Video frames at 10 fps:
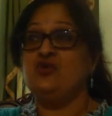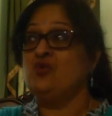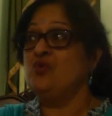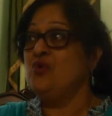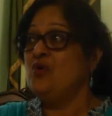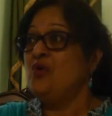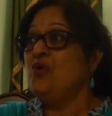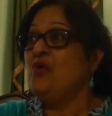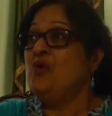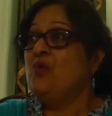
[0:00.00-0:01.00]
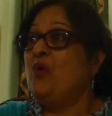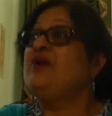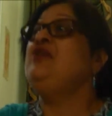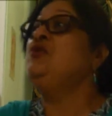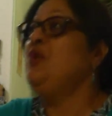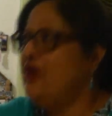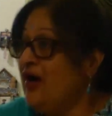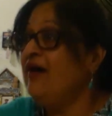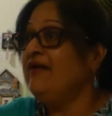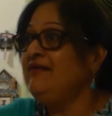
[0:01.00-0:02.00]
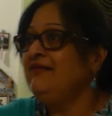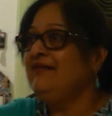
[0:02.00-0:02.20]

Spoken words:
you, what did you learn?